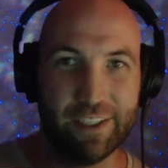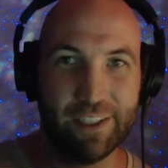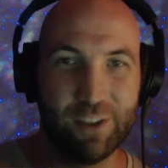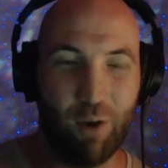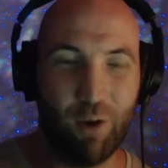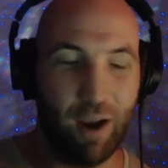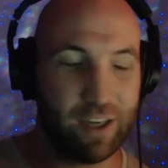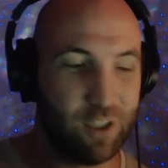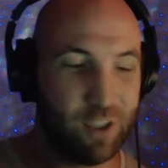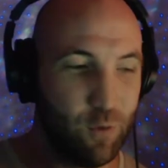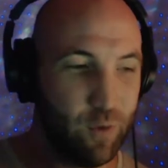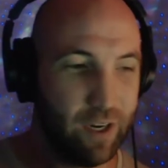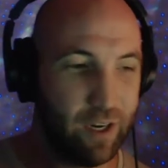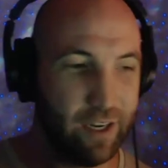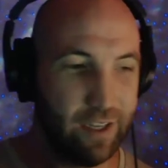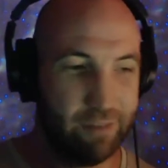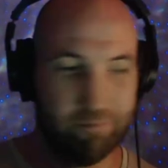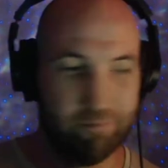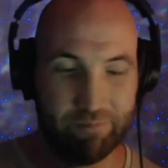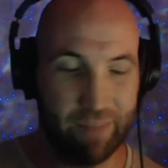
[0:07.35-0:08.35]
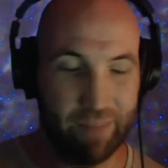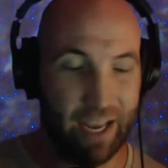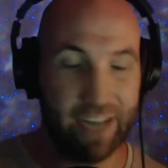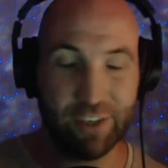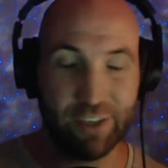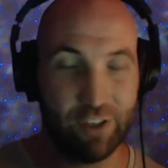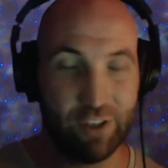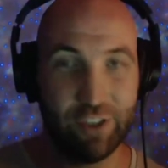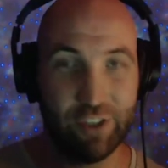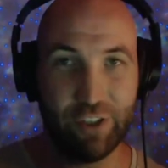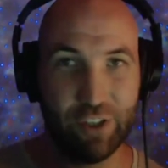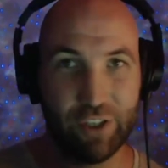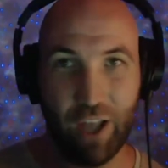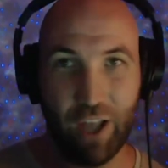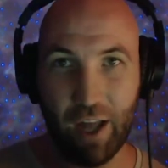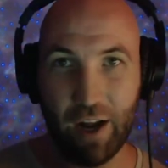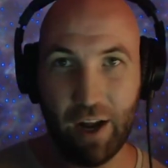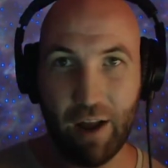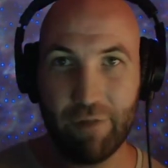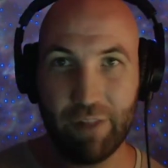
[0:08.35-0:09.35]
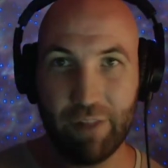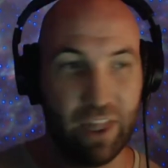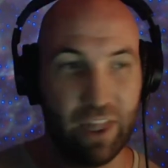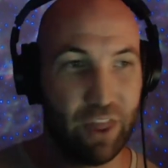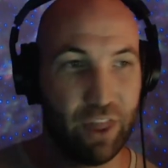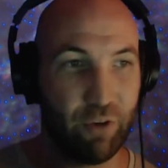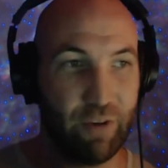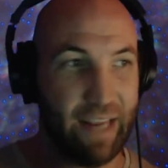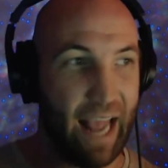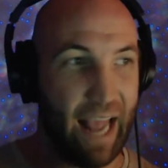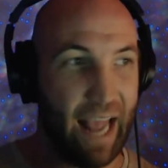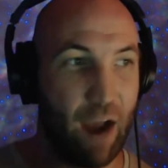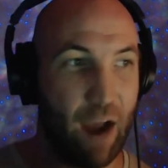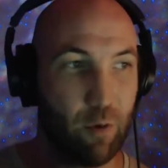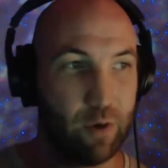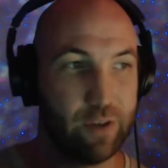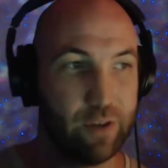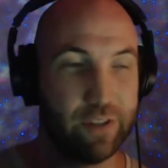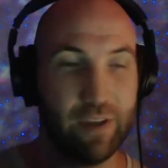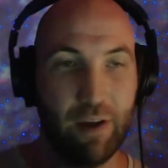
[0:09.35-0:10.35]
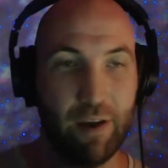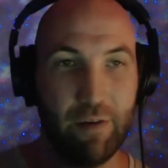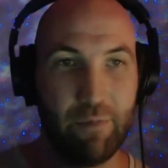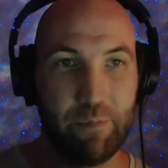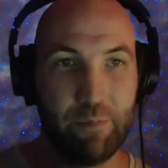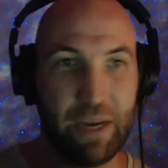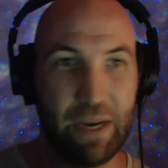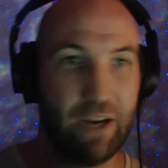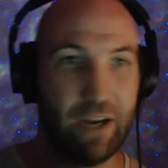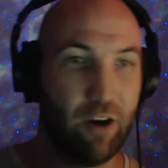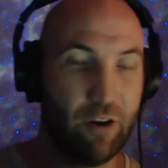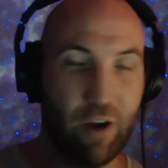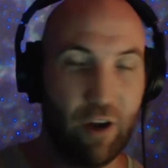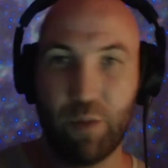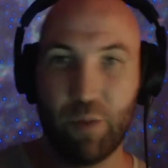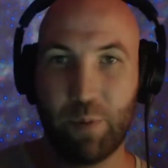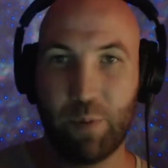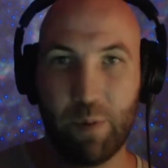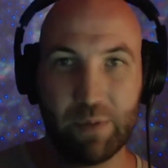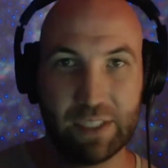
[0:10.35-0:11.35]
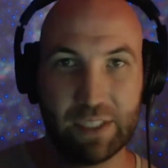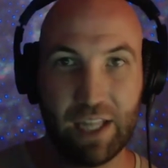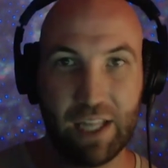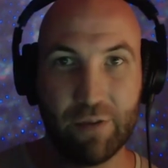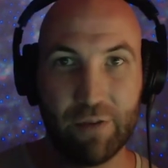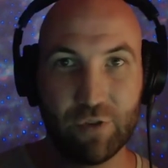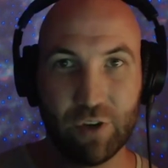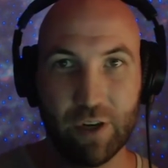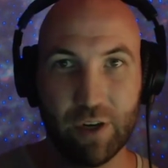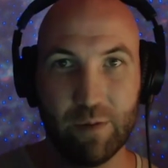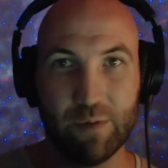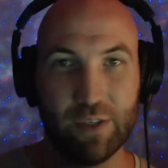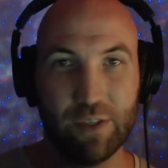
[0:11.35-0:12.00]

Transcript: So I actually just got off like 3 hours of being on other people's live streams,